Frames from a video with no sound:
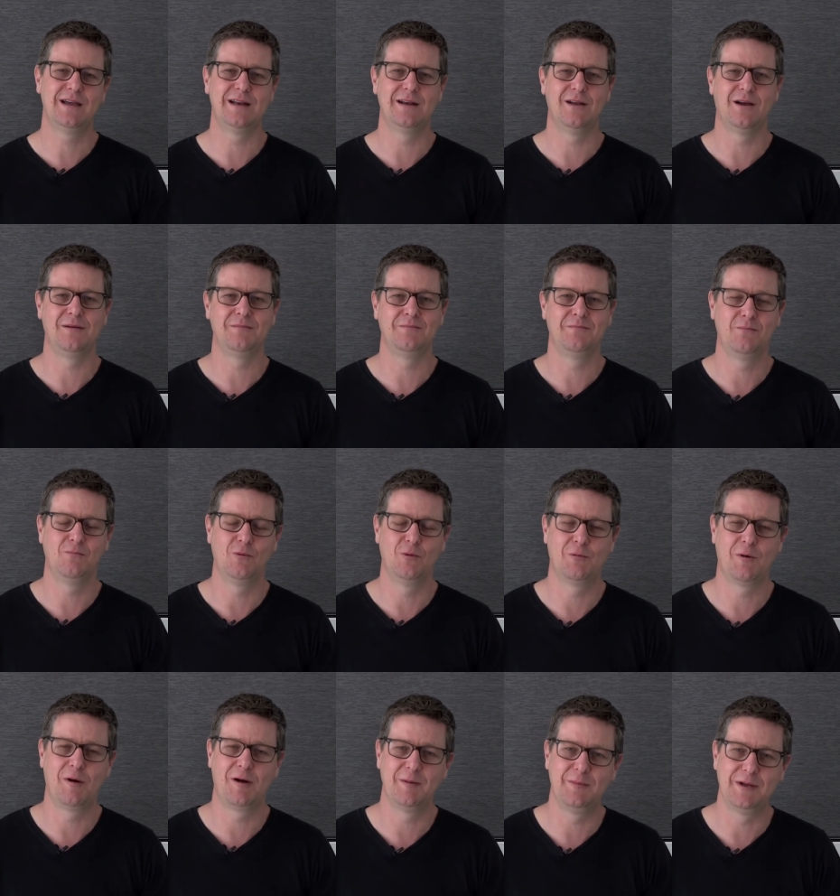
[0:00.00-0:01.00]
and I will
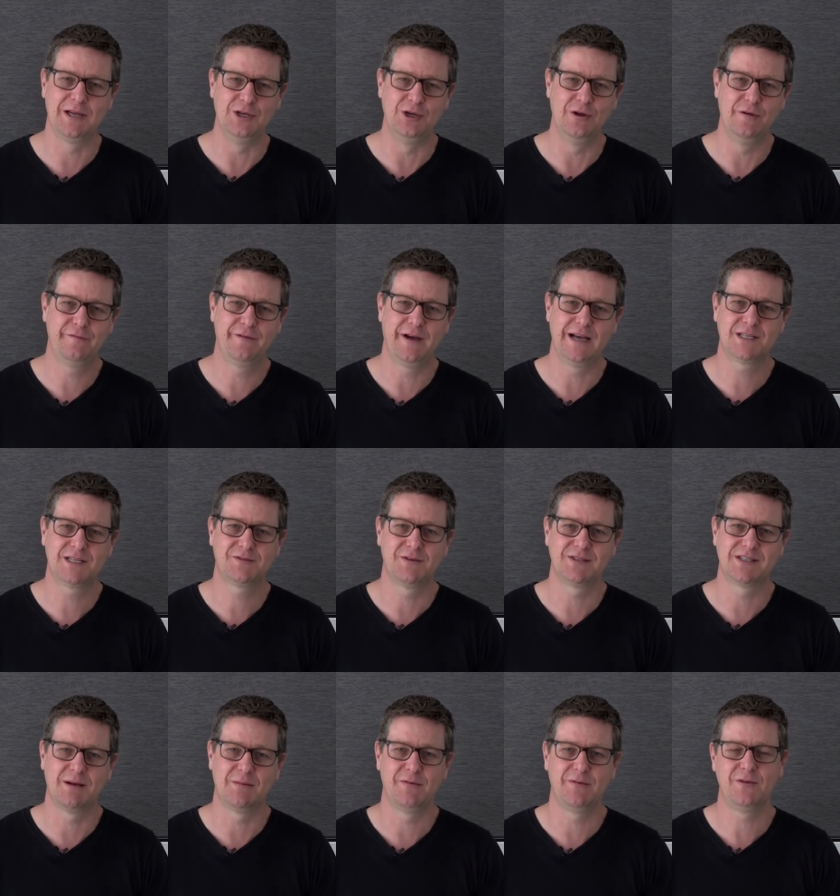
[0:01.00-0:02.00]
probably be a new face for
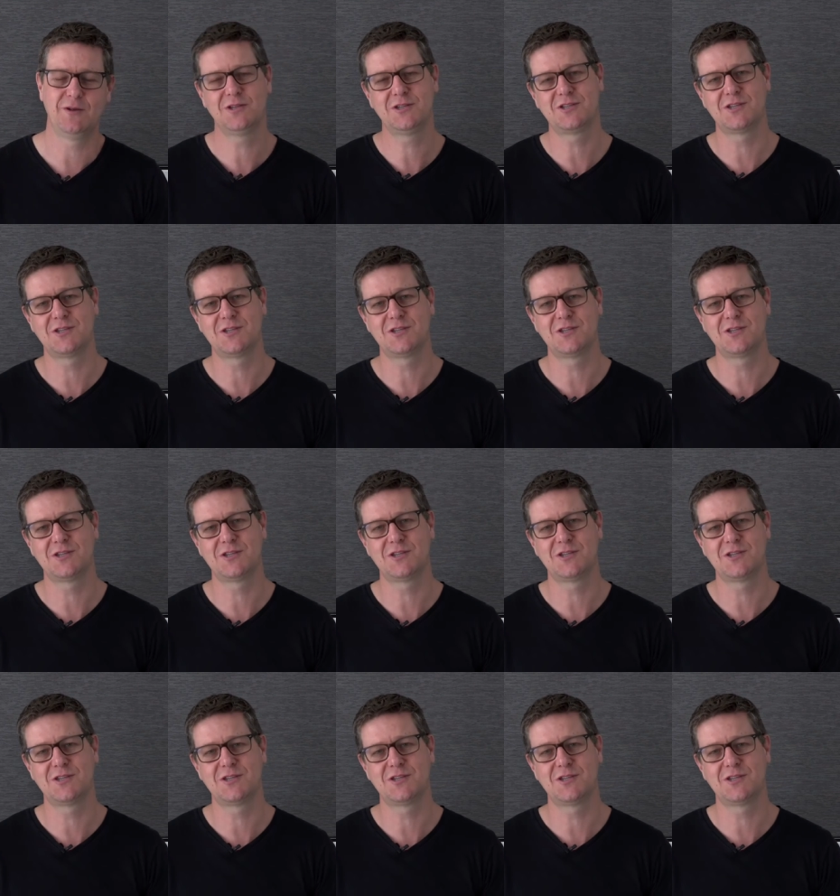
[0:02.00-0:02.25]
some of you.